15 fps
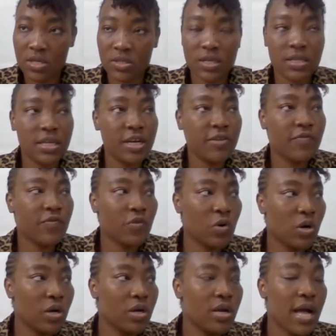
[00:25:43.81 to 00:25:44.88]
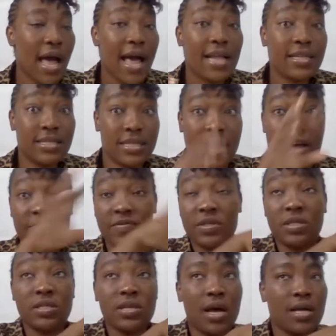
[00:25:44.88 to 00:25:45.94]
So therefore, I've
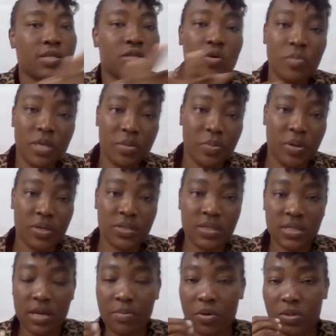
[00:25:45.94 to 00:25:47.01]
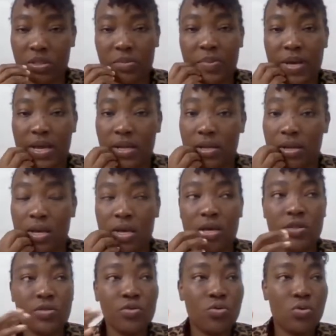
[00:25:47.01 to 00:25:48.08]
taught so many persons about Japan
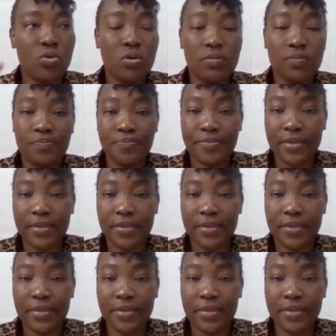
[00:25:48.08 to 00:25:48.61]
through